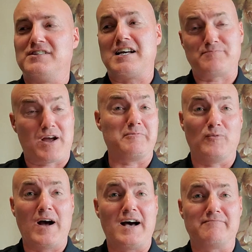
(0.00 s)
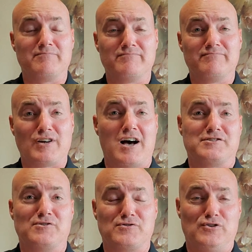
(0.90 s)
That's probably why
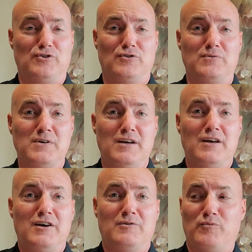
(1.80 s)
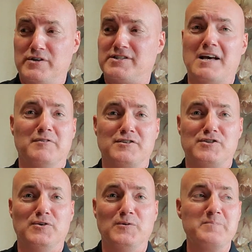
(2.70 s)
Concert Tour was
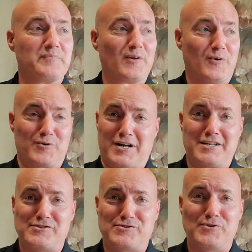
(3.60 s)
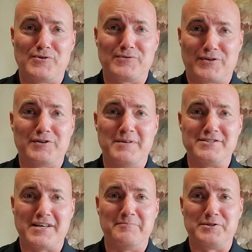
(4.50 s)
7-2, or Concert Tour could have been
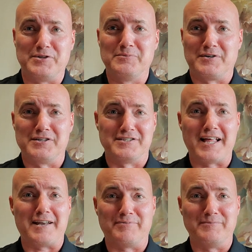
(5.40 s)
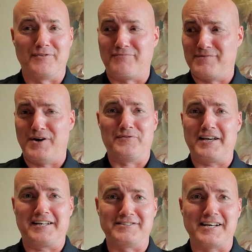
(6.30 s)
7-2 because a lot of people don't
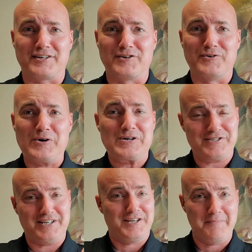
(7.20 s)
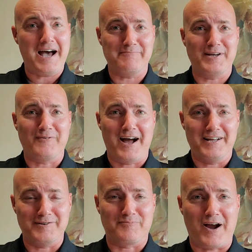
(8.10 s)
think he's that good a horse. And you might be
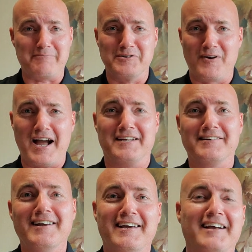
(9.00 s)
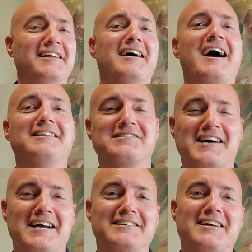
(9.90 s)
right. You're probably right in
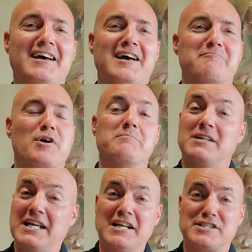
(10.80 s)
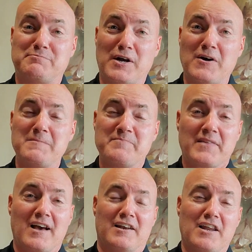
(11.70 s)
hindsight. But Medina Spirit,
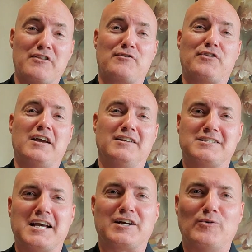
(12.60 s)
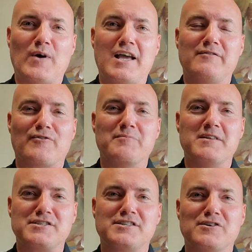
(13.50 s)
another thing to take away from
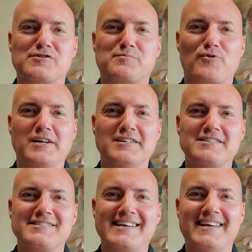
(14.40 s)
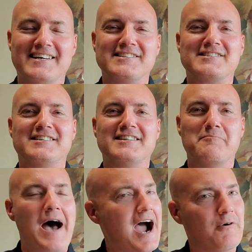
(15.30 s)
this year's Preakness is the
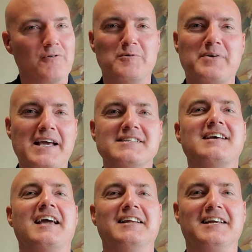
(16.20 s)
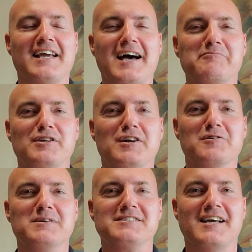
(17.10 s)
power of pace handicapping. You
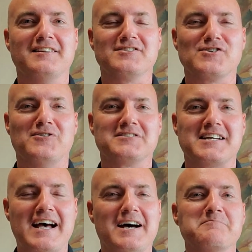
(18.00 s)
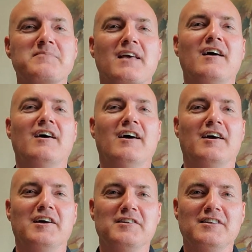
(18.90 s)
hear me say this all the time
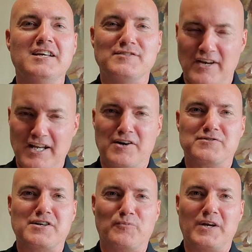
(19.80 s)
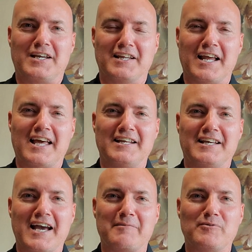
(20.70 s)
in these videos of Weekend
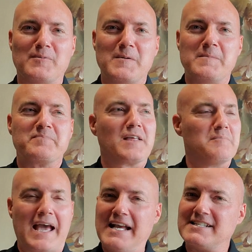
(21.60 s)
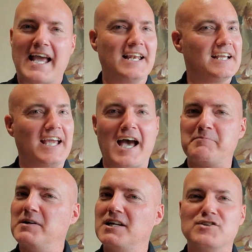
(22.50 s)
Handicapper. Pace
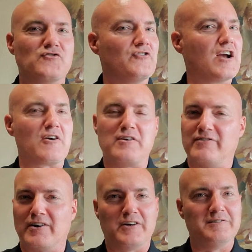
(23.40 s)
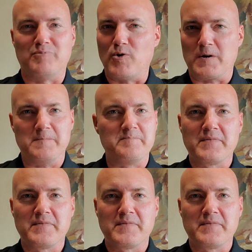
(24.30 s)
handicapping is very, very important.